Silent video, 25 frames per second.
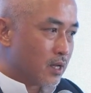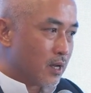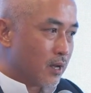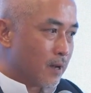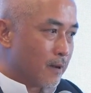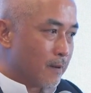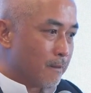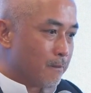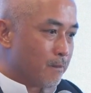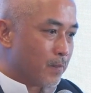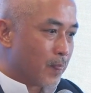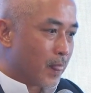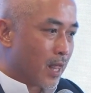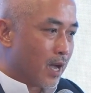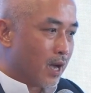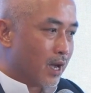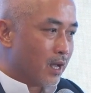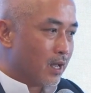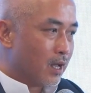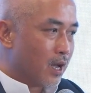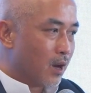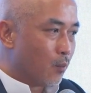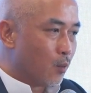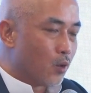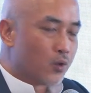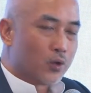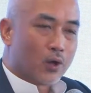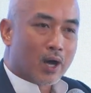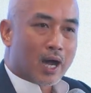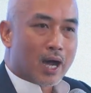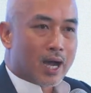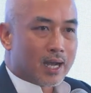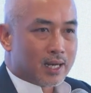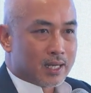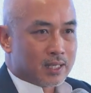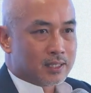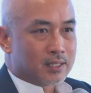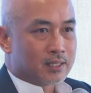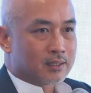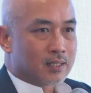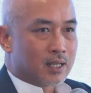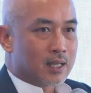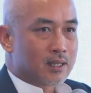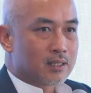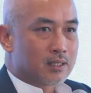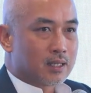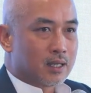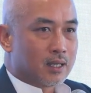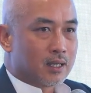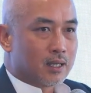I want to highlight
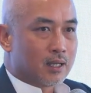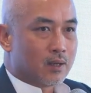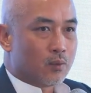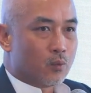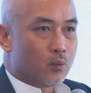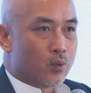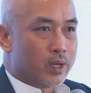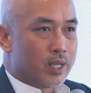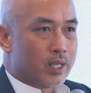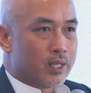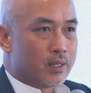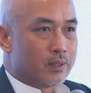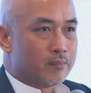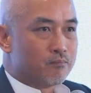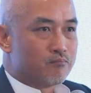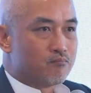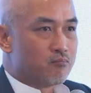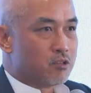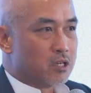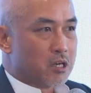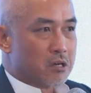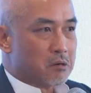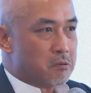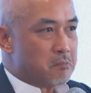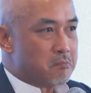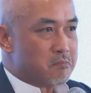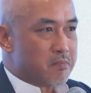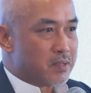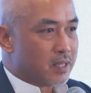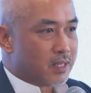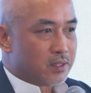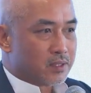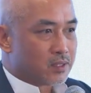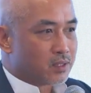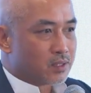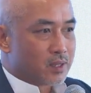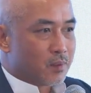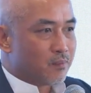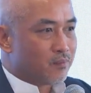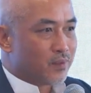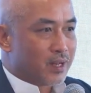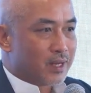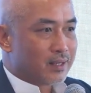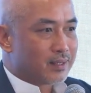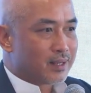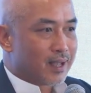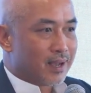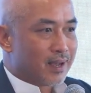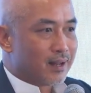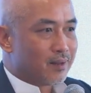that we is
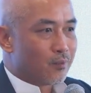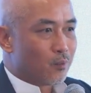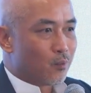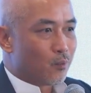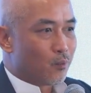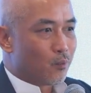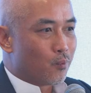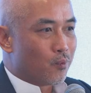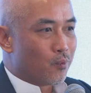something that